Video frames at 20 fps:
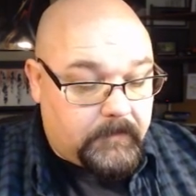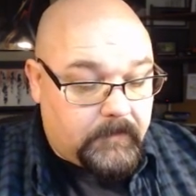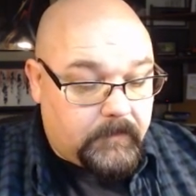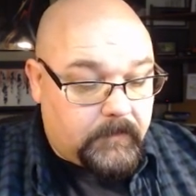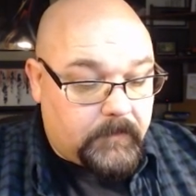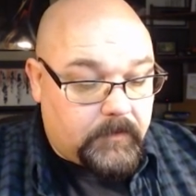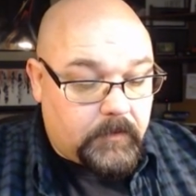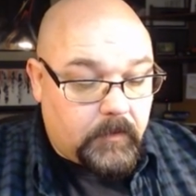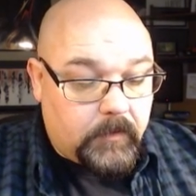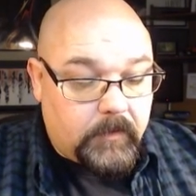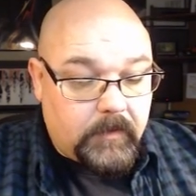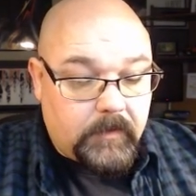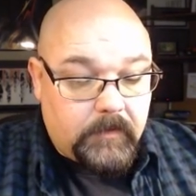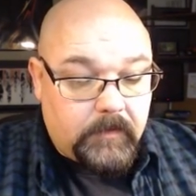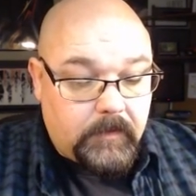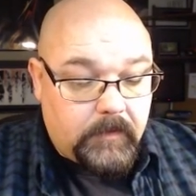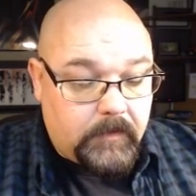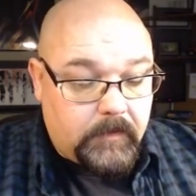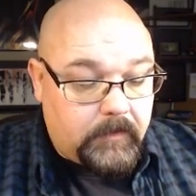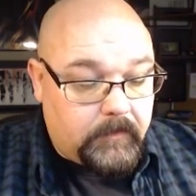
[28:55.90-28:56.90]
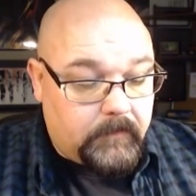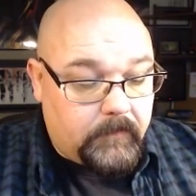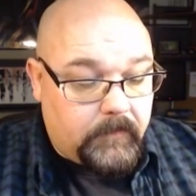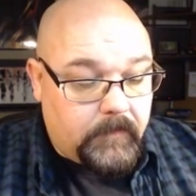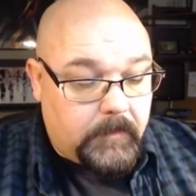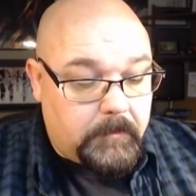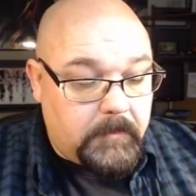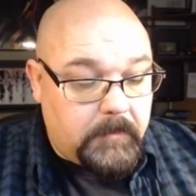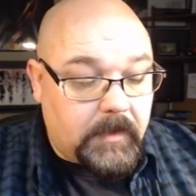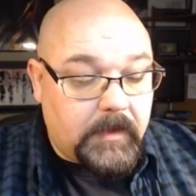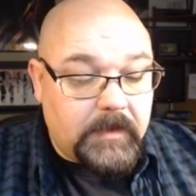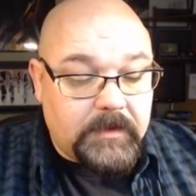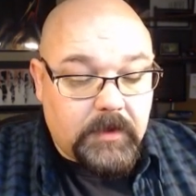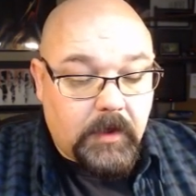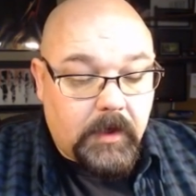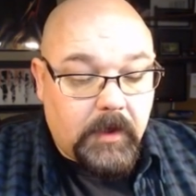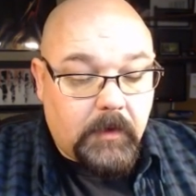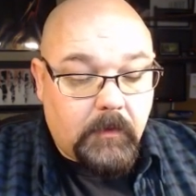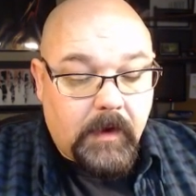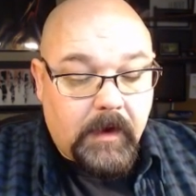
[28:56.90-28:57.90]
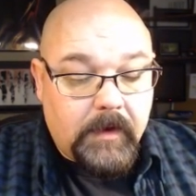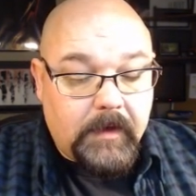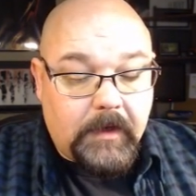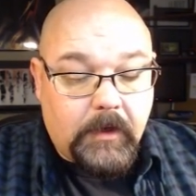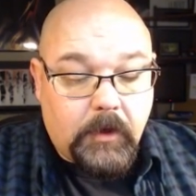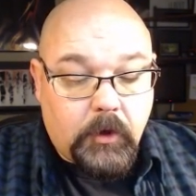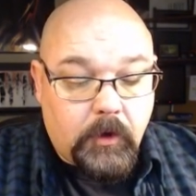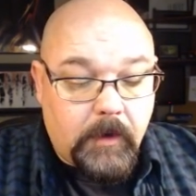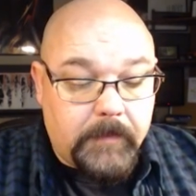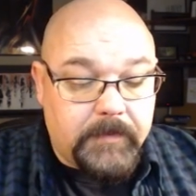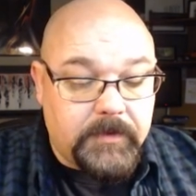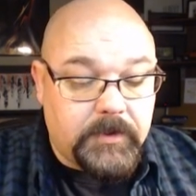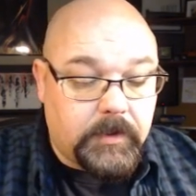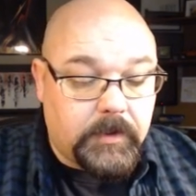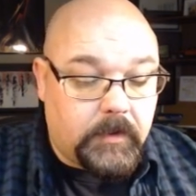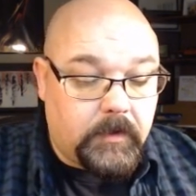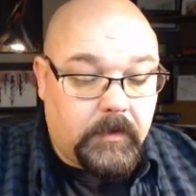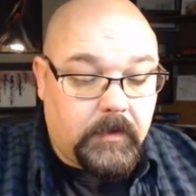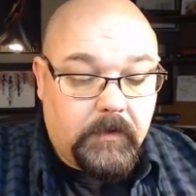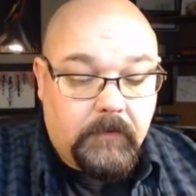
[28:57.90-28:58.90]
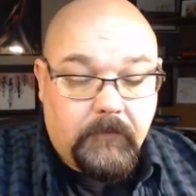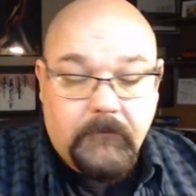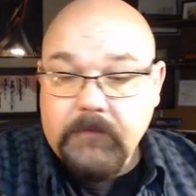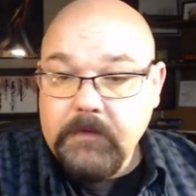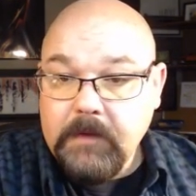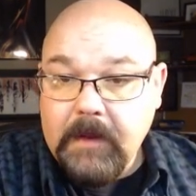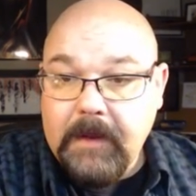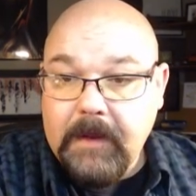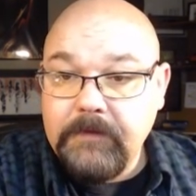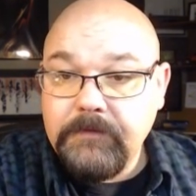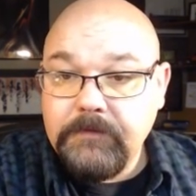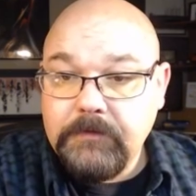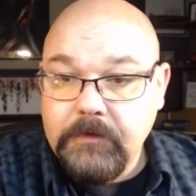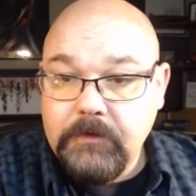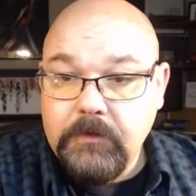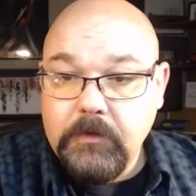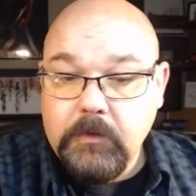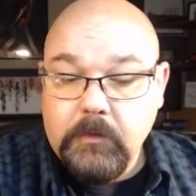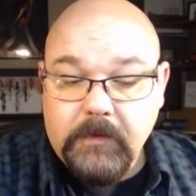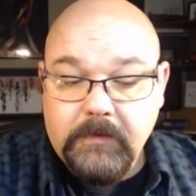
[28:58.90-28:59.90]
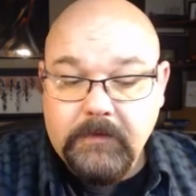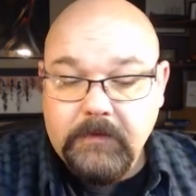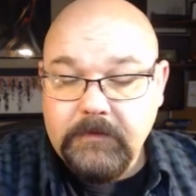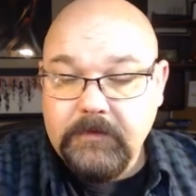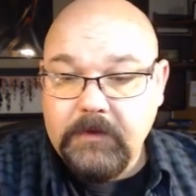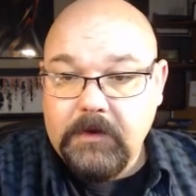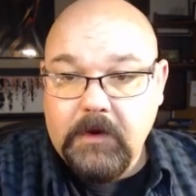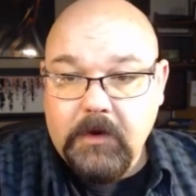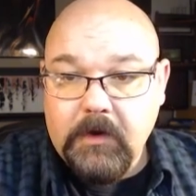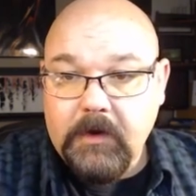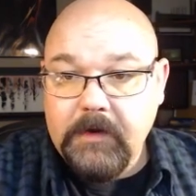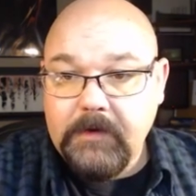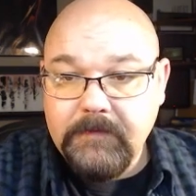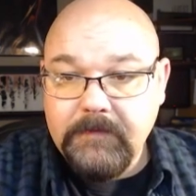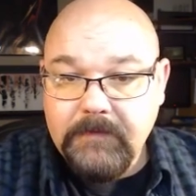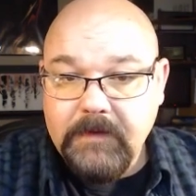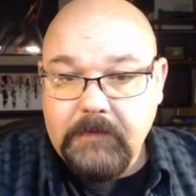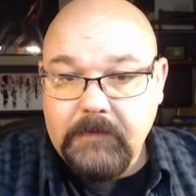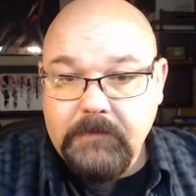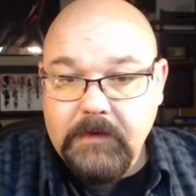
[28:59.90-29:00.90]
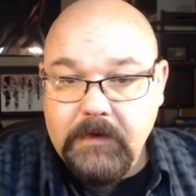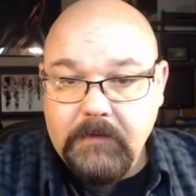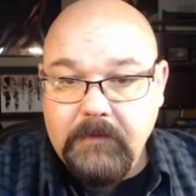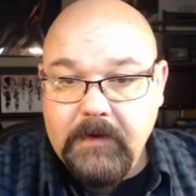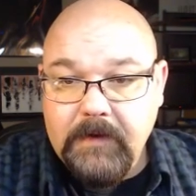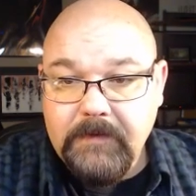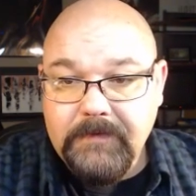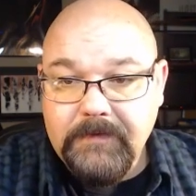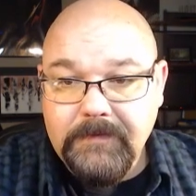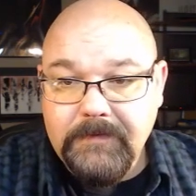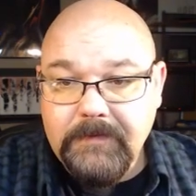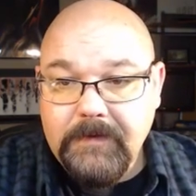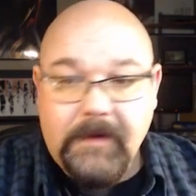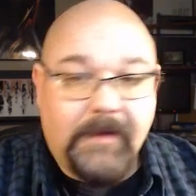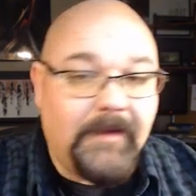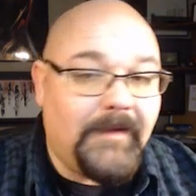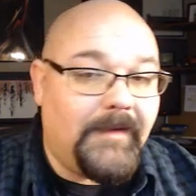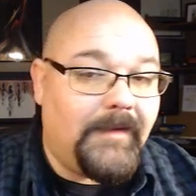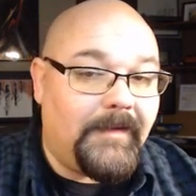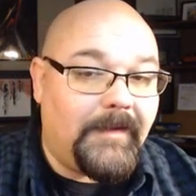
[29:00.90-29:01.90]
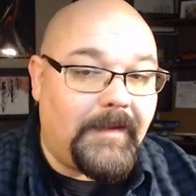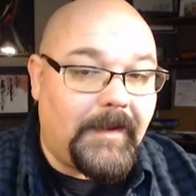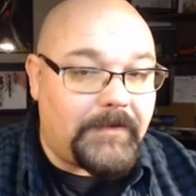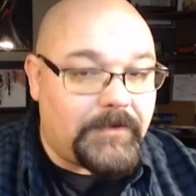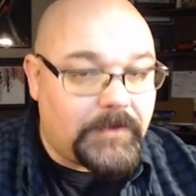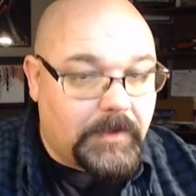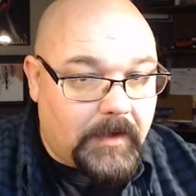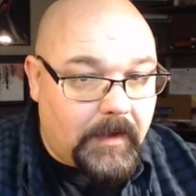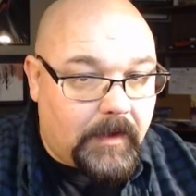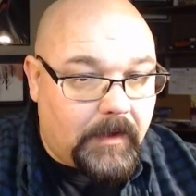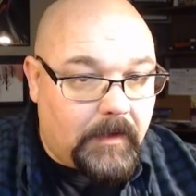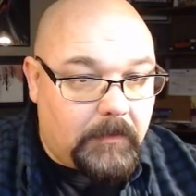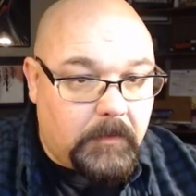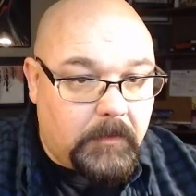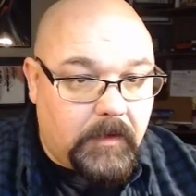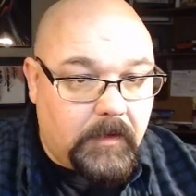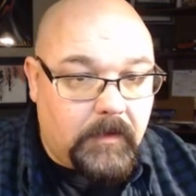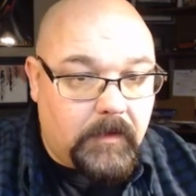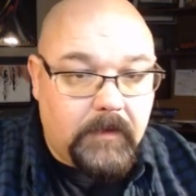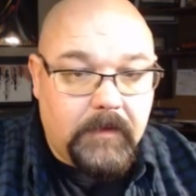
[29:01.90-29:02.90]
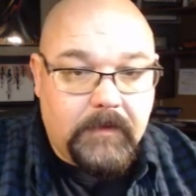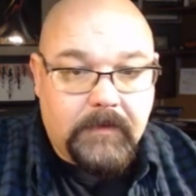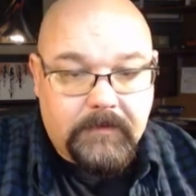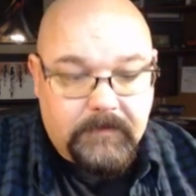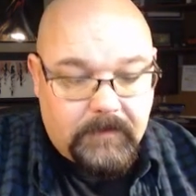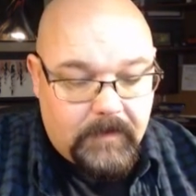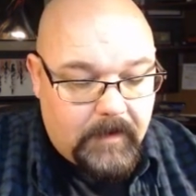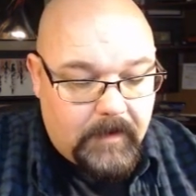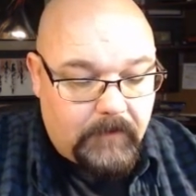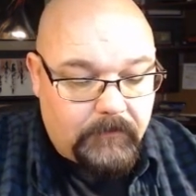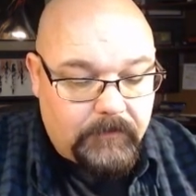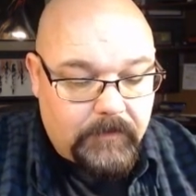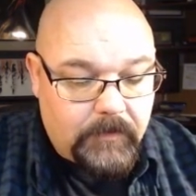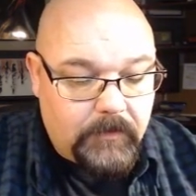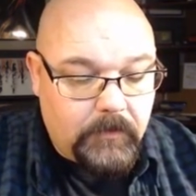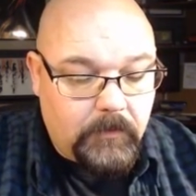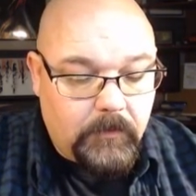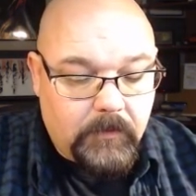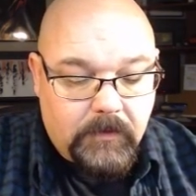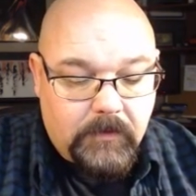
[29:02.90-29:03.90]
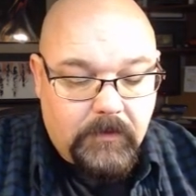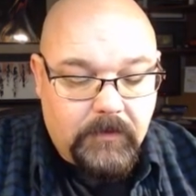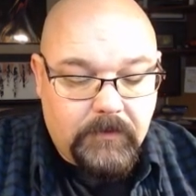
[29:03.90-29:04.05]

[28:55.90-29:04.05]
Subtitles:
so the military grade encryption has to do with the security and safety devices, not your camera. It doesn't have to do with your